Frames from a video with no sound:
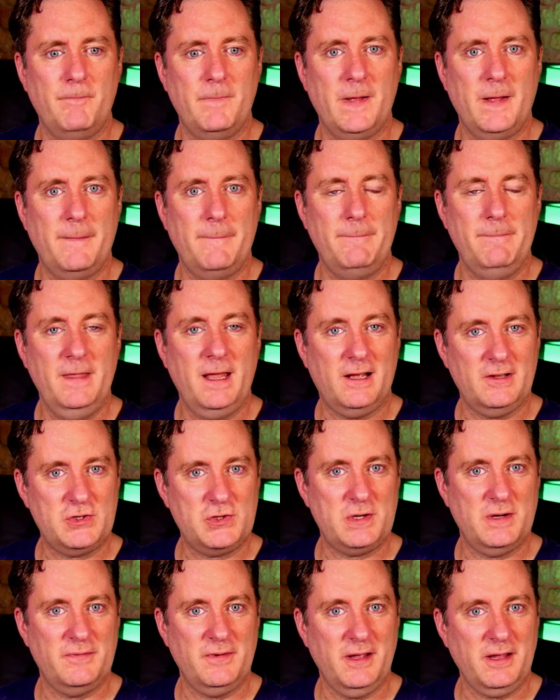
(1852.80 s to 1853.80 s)
Not
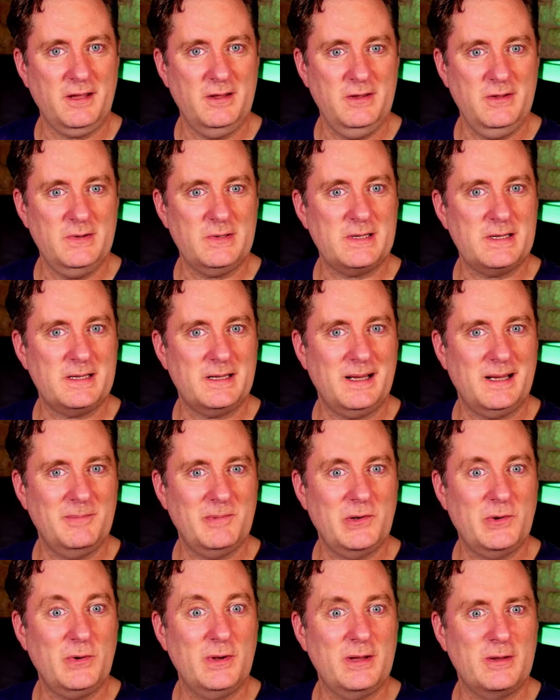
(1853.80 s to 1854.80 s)
sure if I can do it. I'm
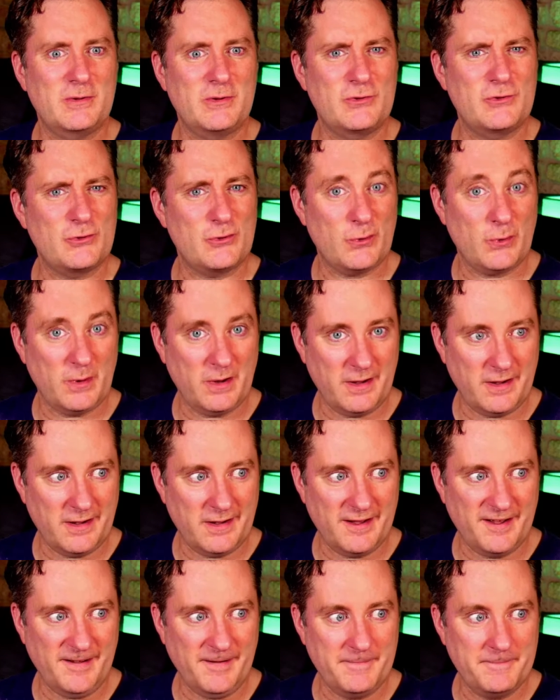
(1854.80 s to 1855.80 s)
going to
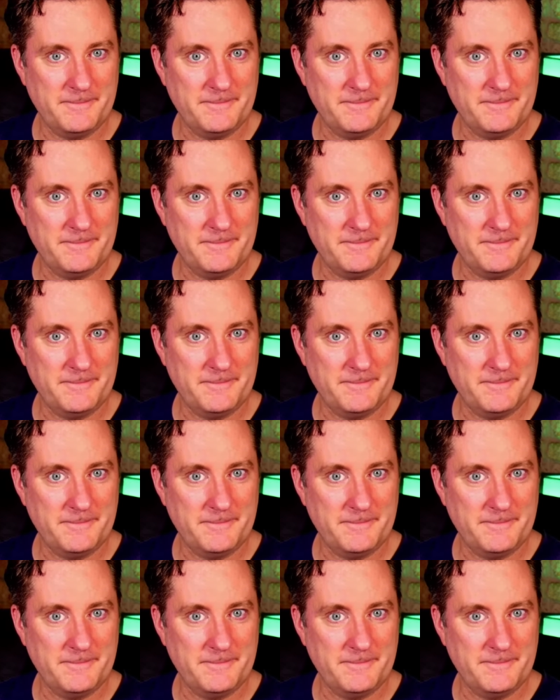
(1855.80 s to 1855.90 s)
try.